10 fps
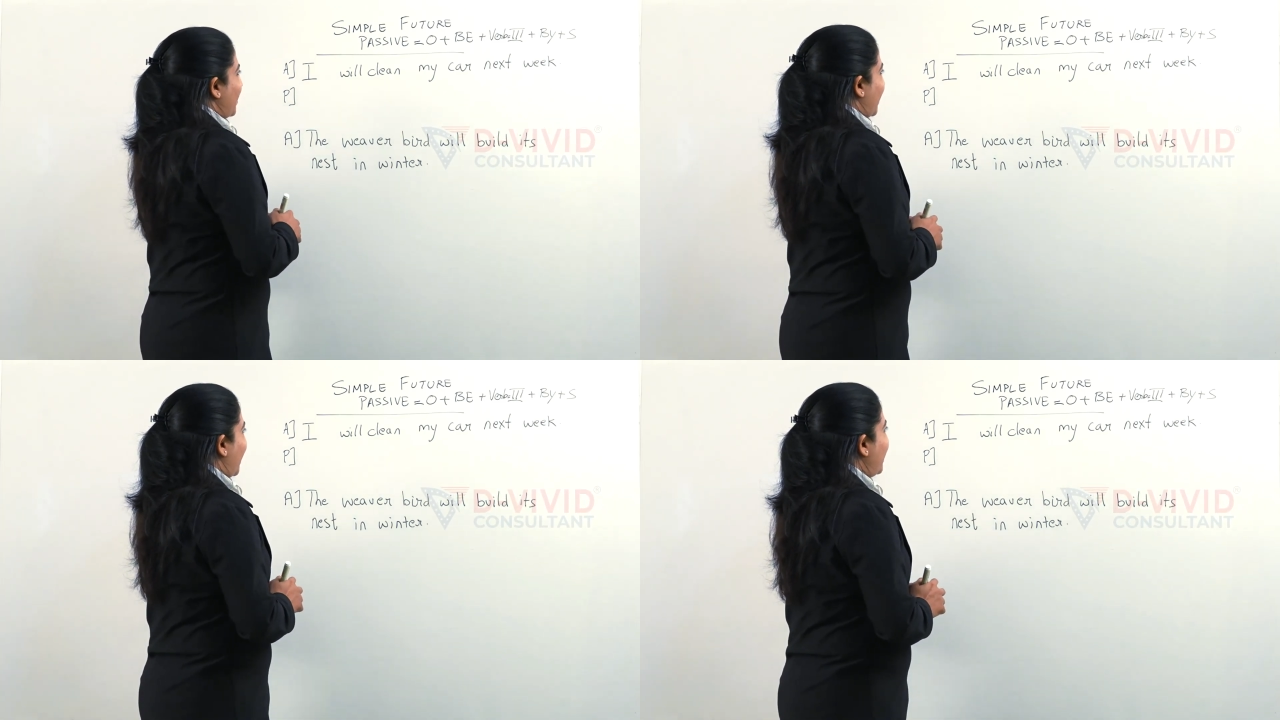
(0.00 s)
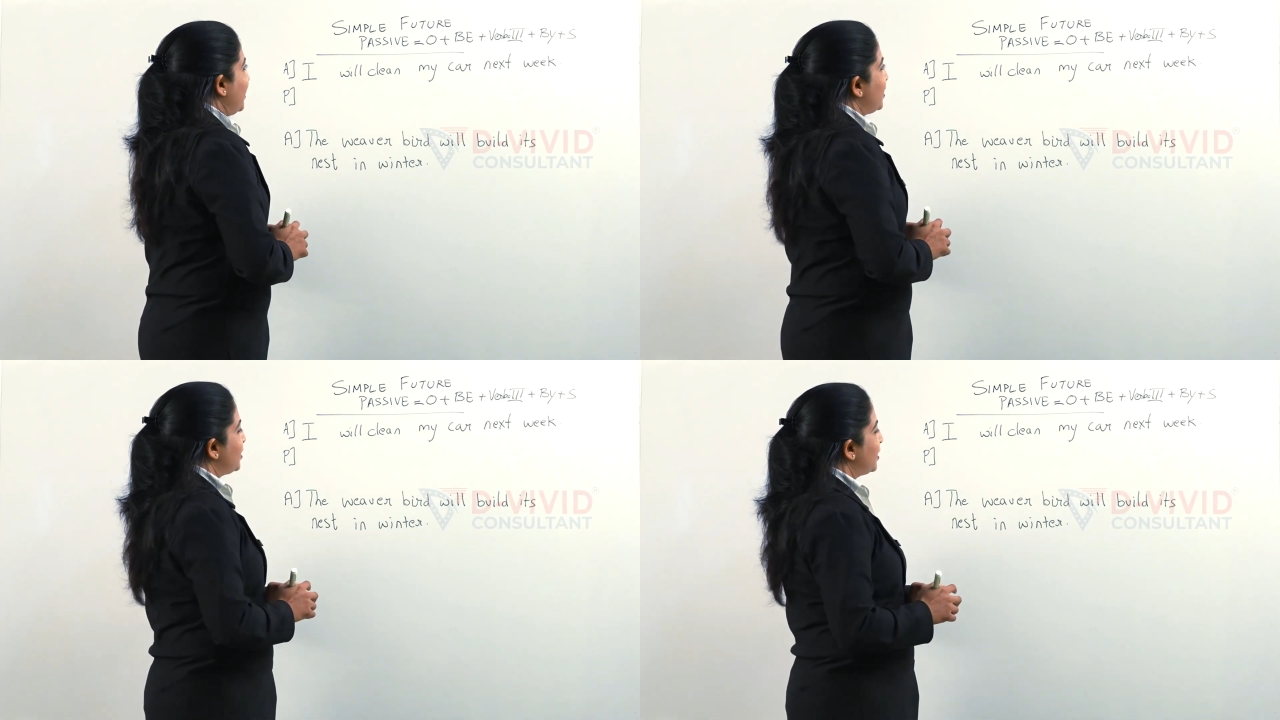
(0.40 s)
Okay,
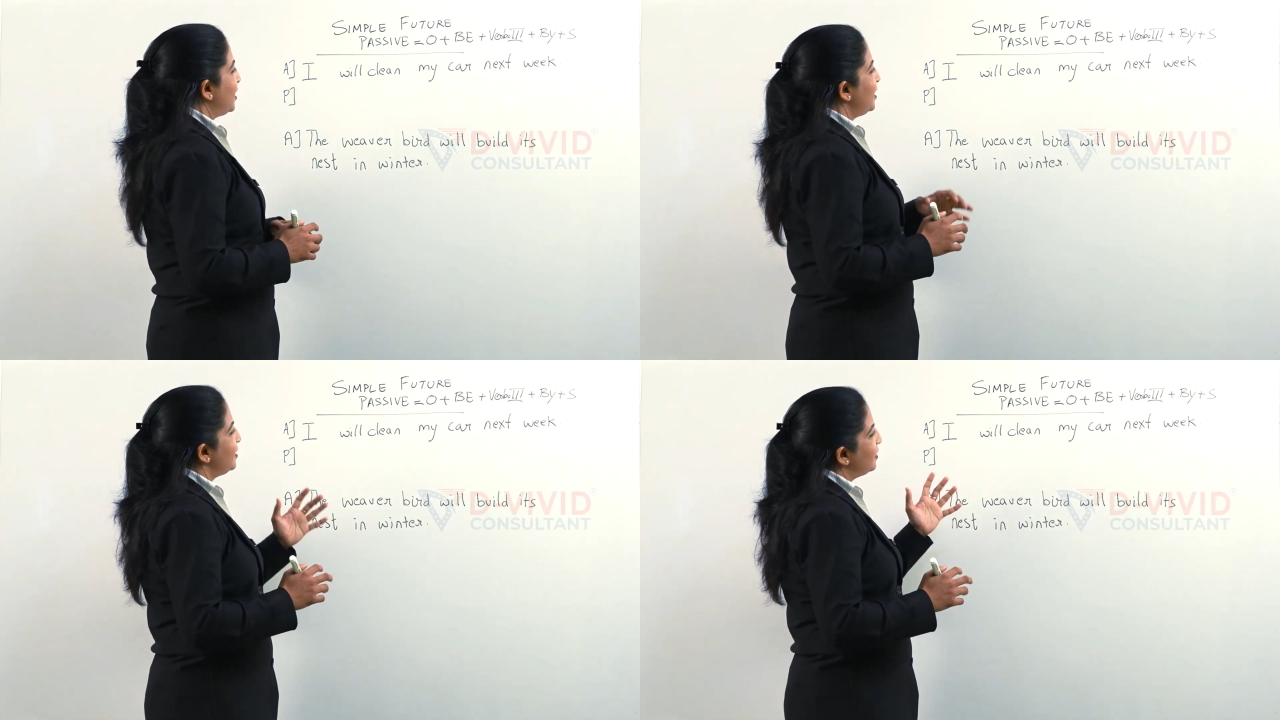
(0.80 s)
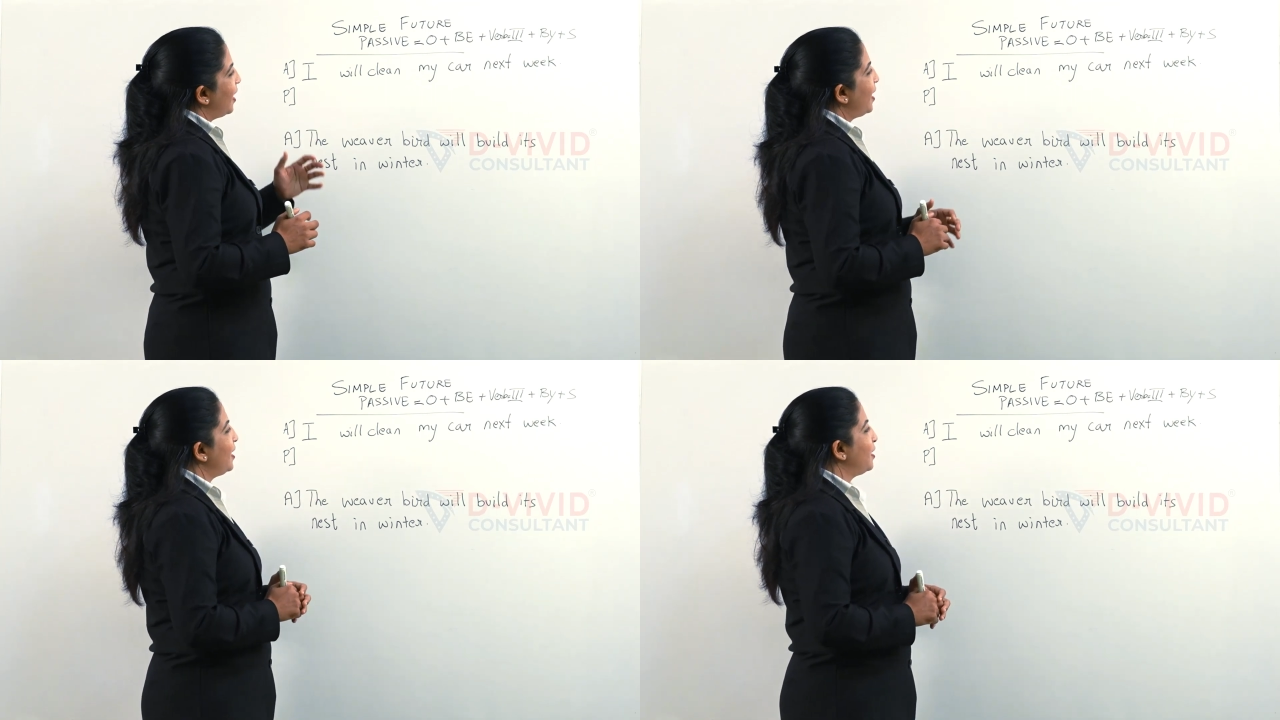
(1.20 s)
so let's
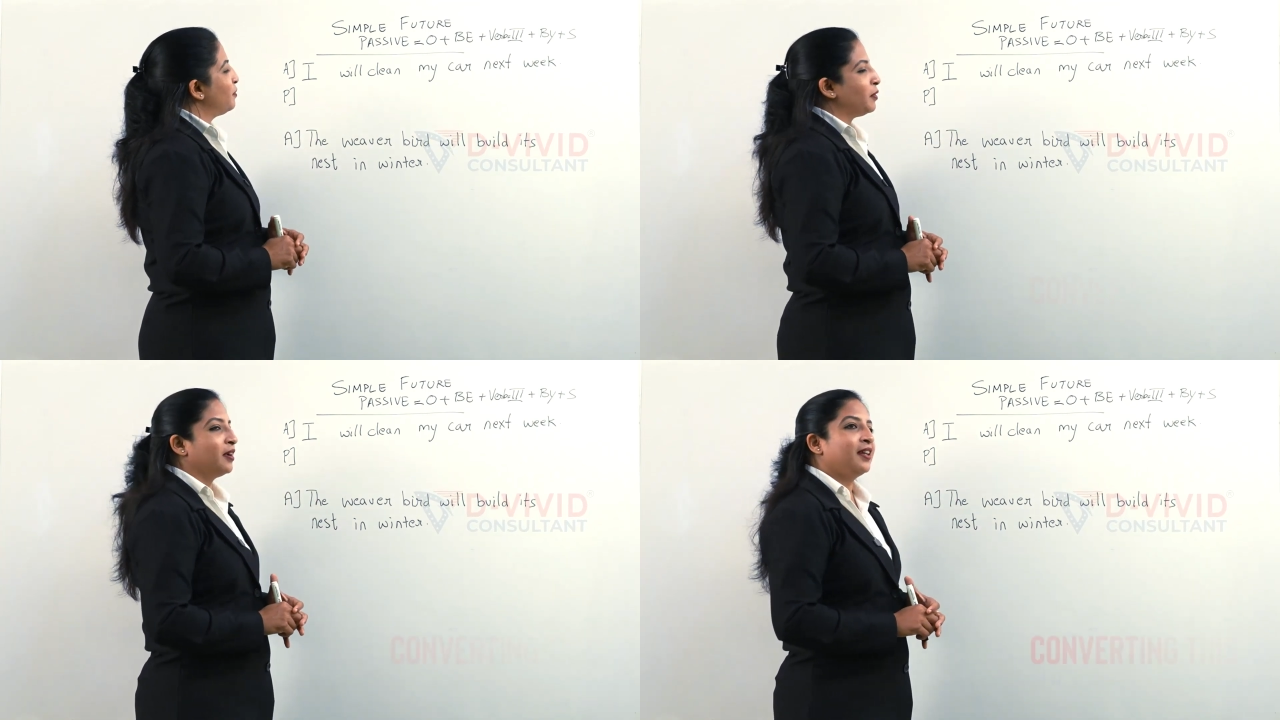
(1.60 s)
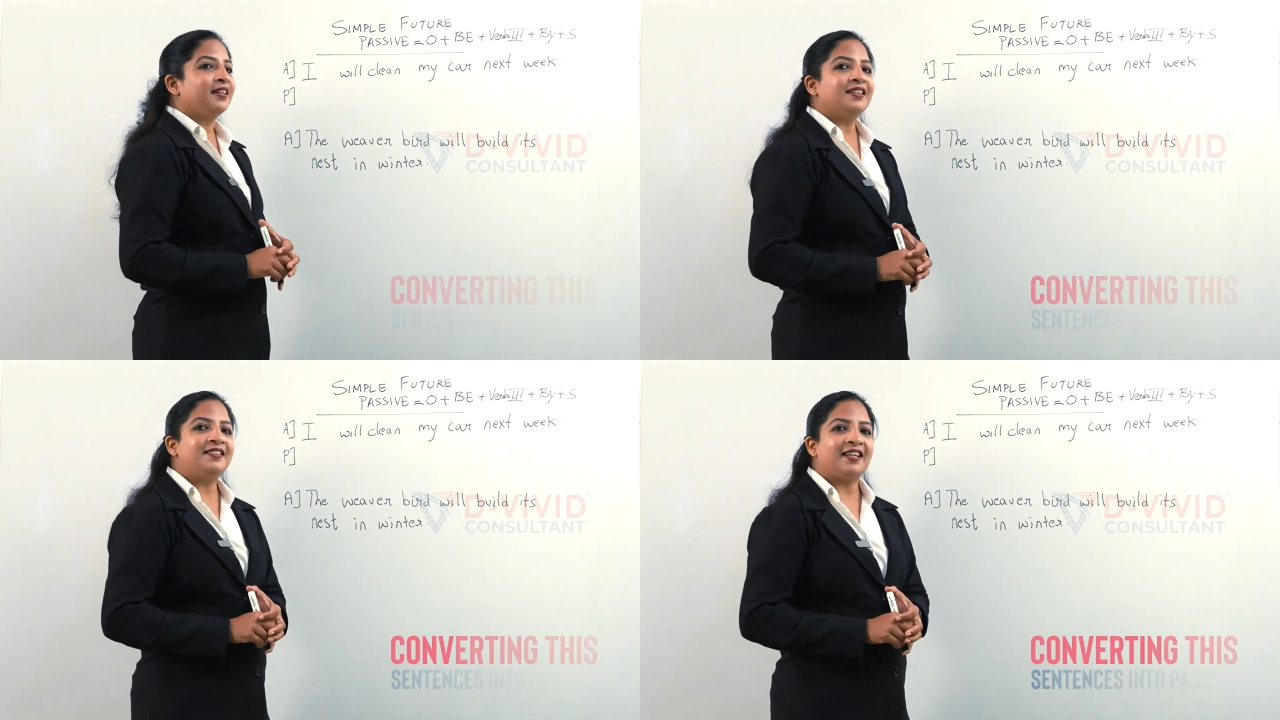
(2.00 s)
try
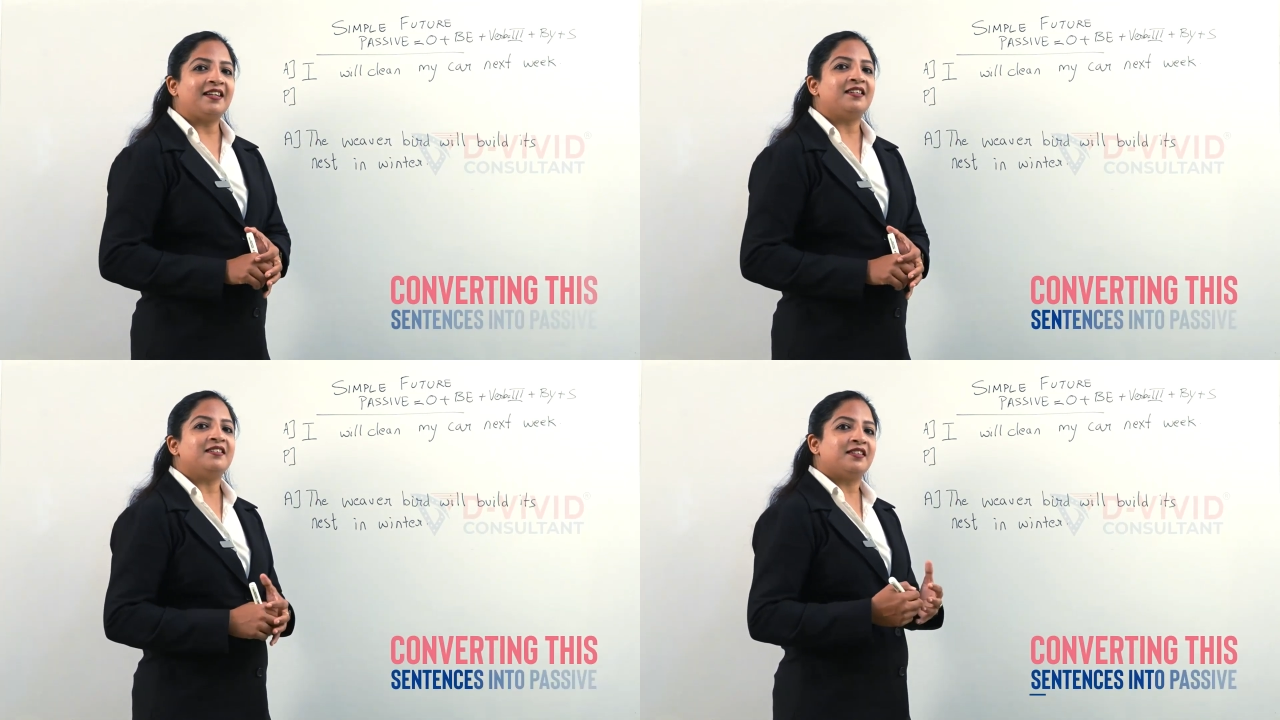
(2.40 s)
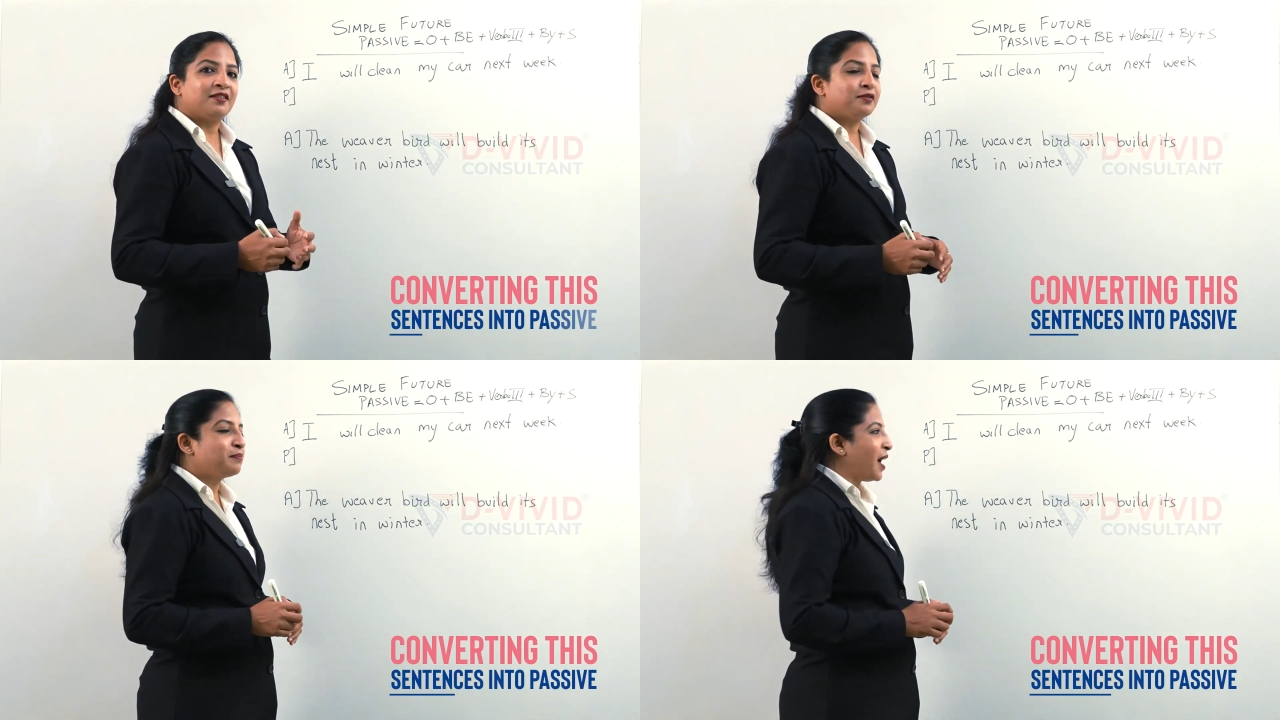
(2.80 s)
converting this sentence
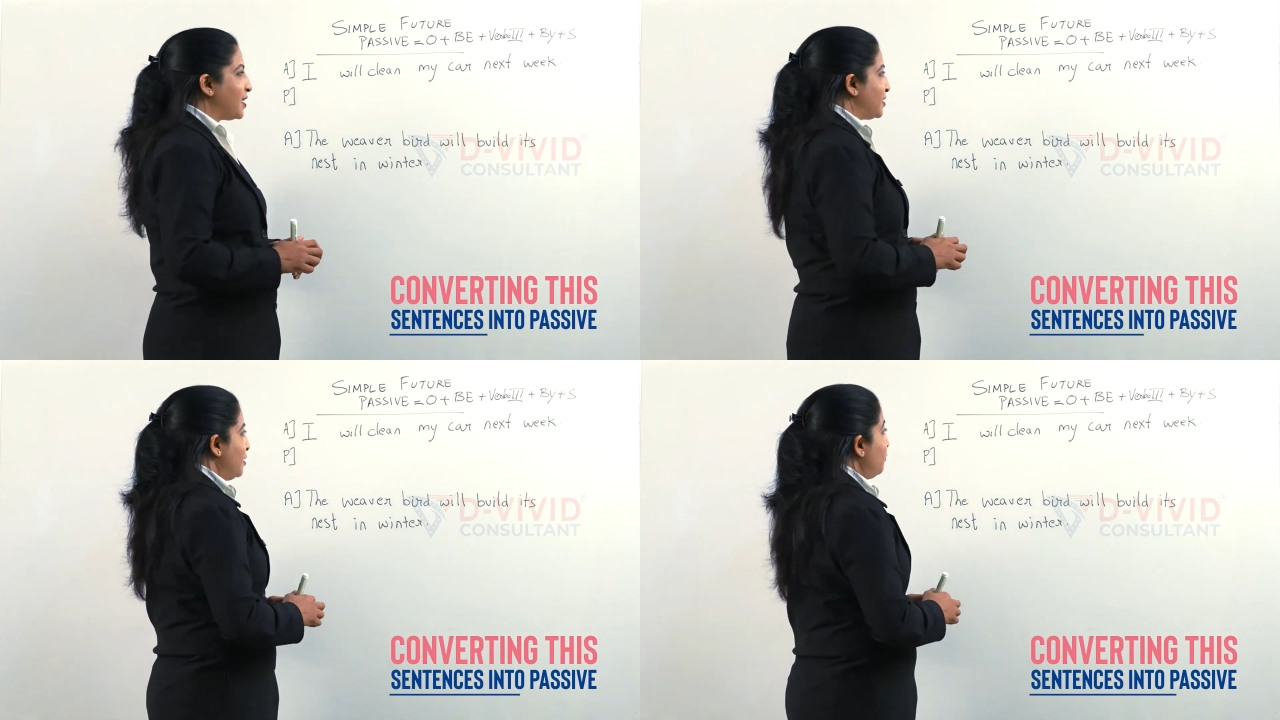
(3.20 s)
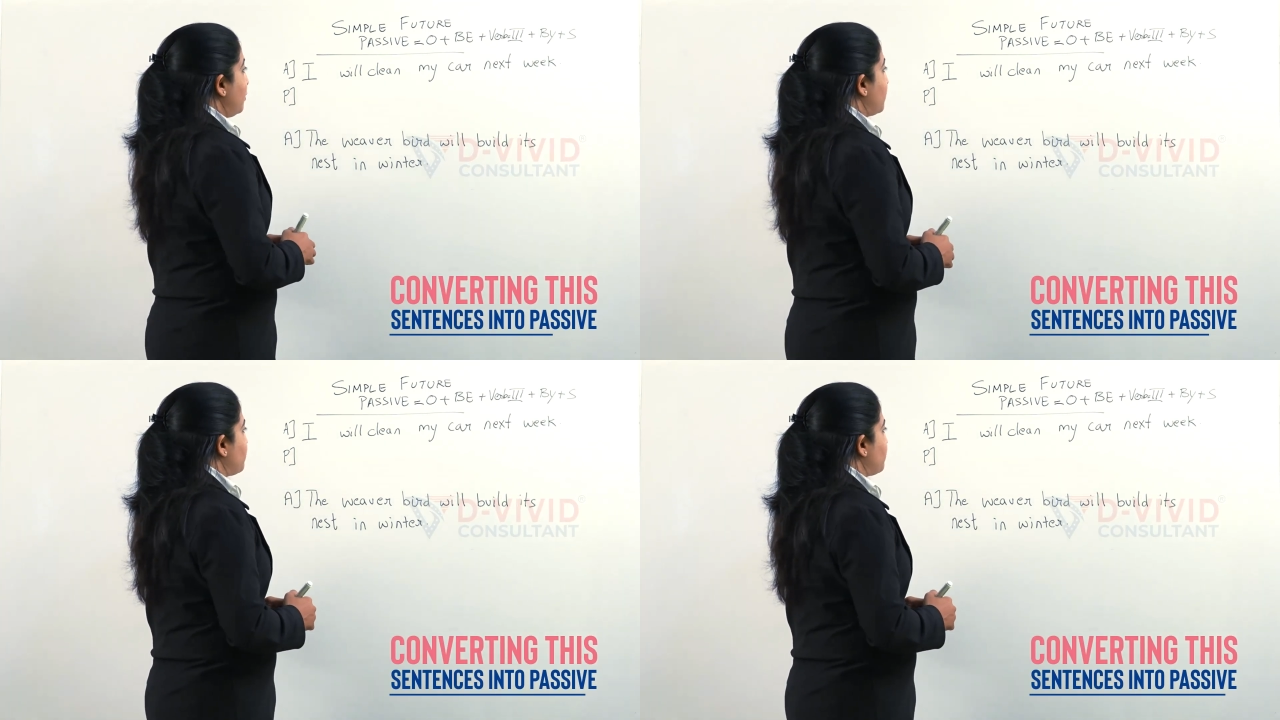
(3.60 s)
into passive.